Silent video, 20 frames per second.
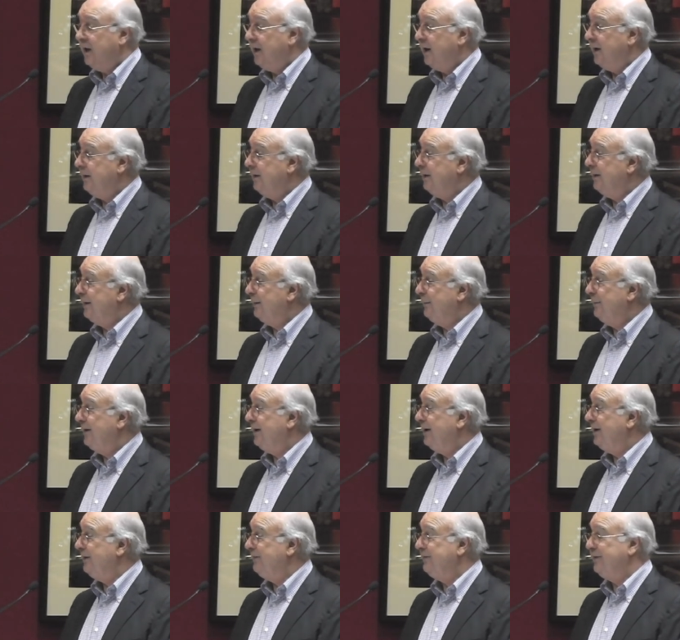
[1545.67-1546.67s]
And, um,
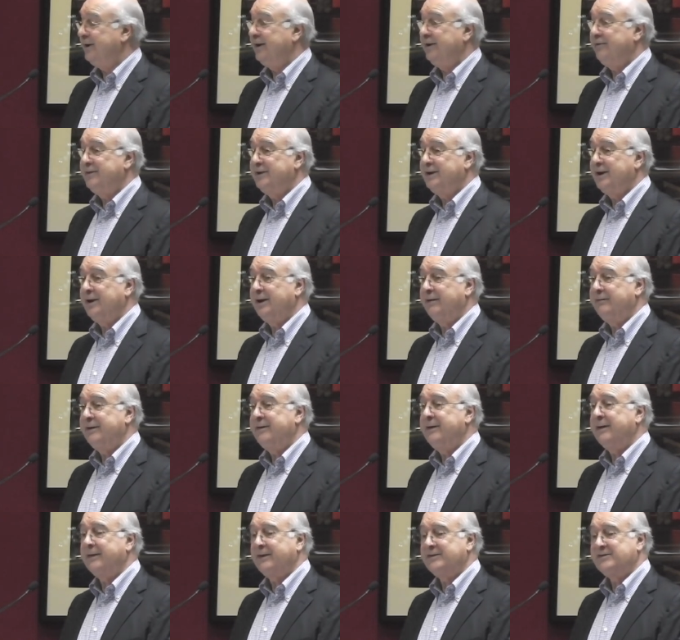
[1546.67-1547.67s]
and if, you, if, you if you
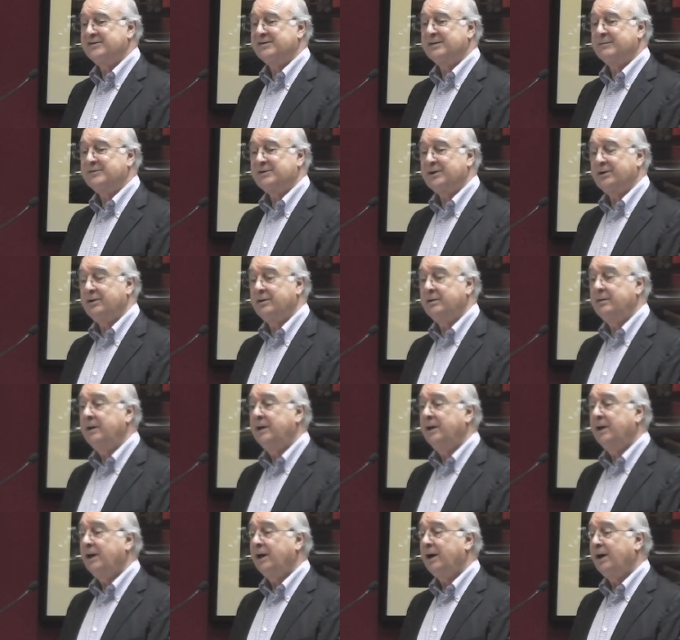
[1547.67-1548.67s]
think this is absurd,
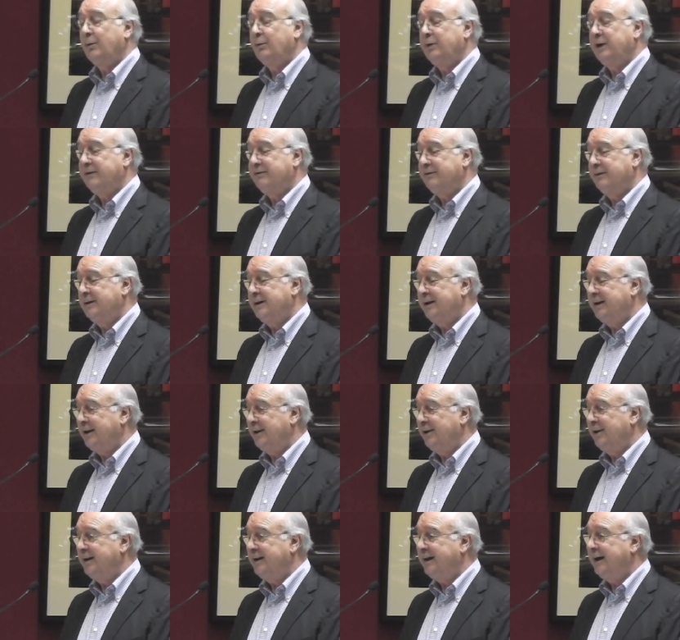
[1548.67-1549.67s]
uh, we have the
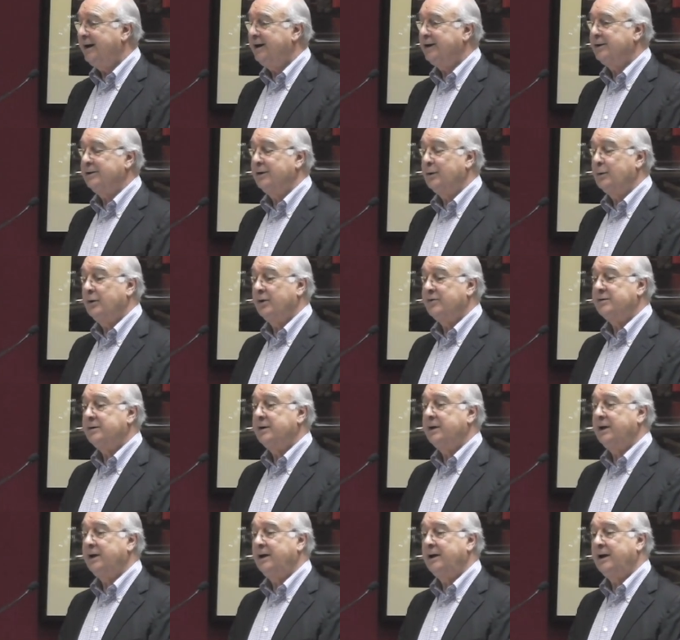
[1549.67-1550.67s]
lead, lead, article in
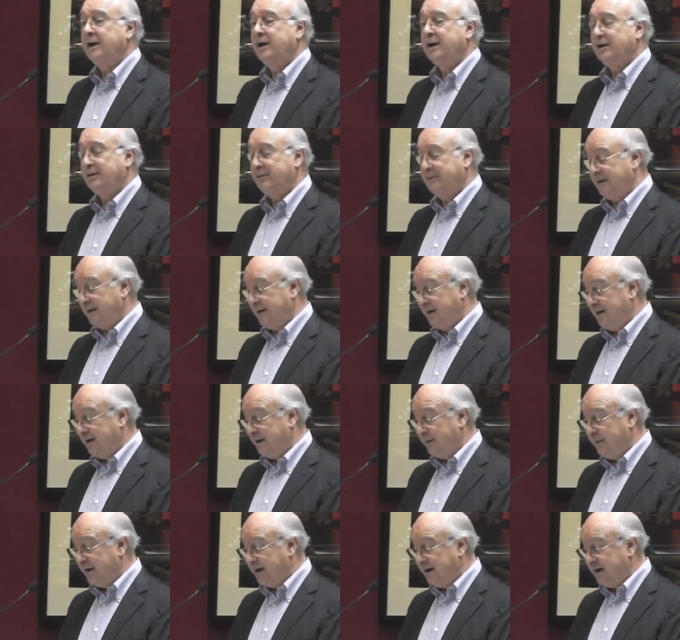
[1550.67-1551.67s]
Quadrant in our, uh, in
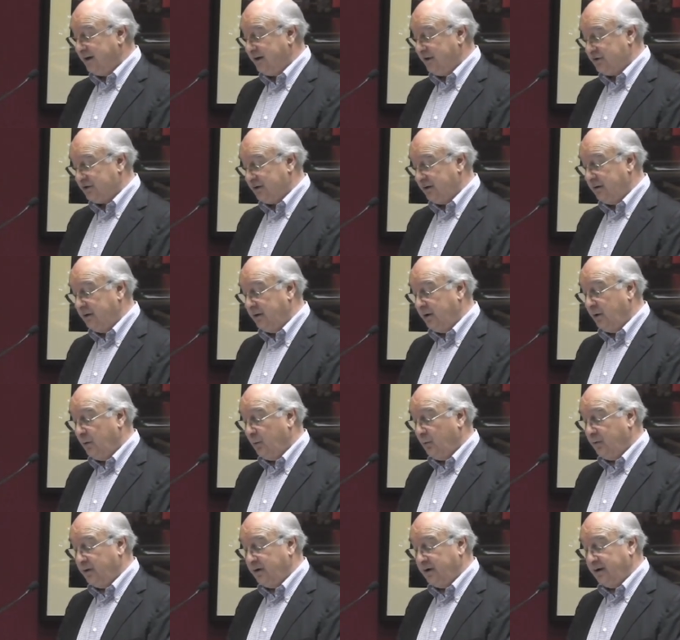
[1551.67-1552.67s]
our May edition,
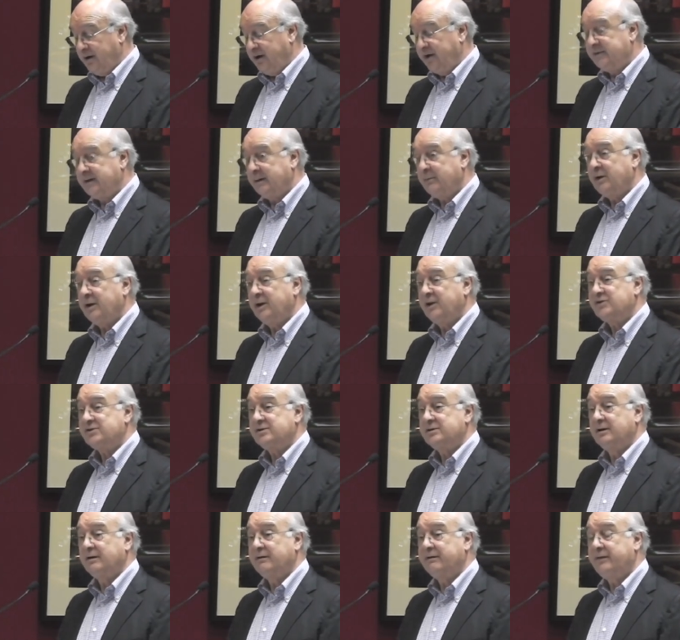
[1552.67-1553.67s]
where an
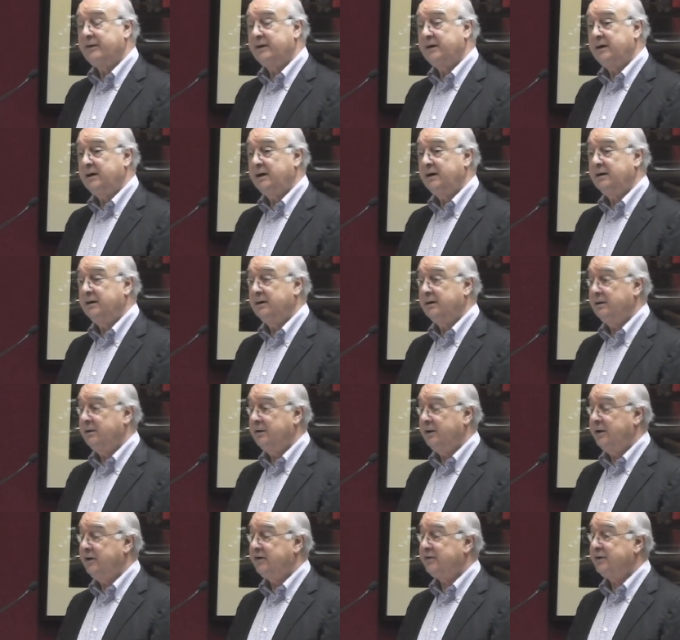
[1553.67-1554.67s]
examination of the,
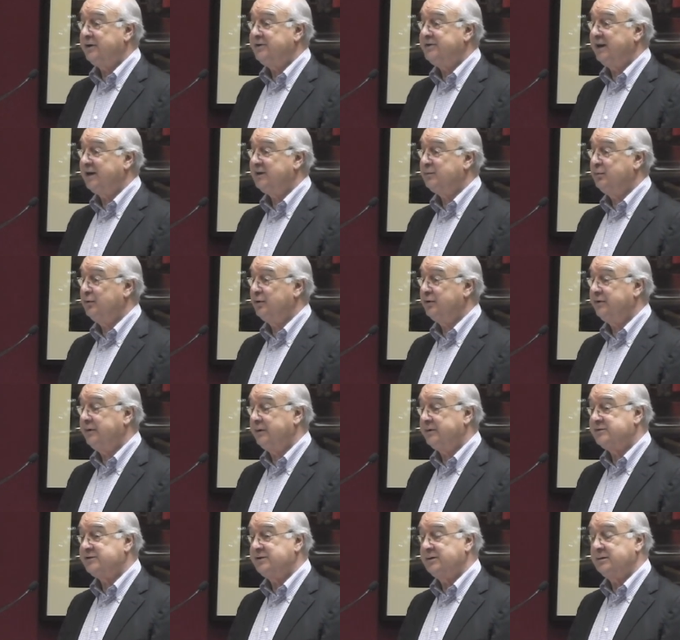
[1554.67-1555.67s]
the history textbooks
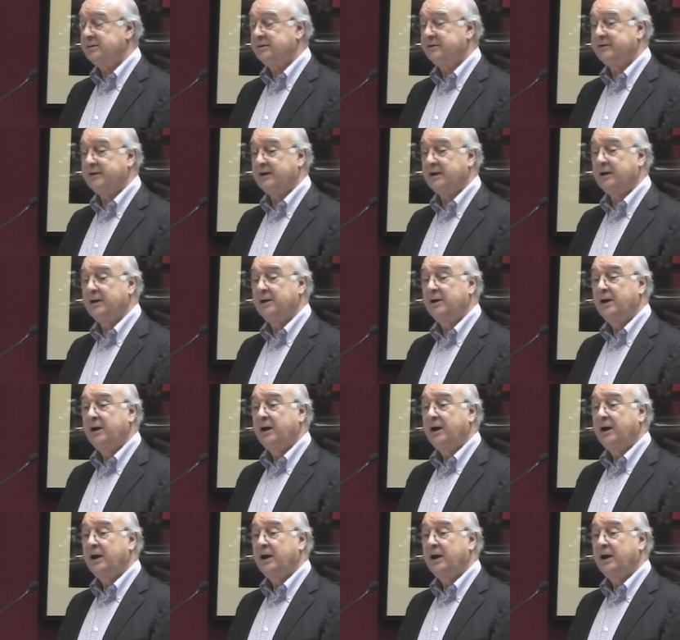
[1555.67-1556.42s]
that students are,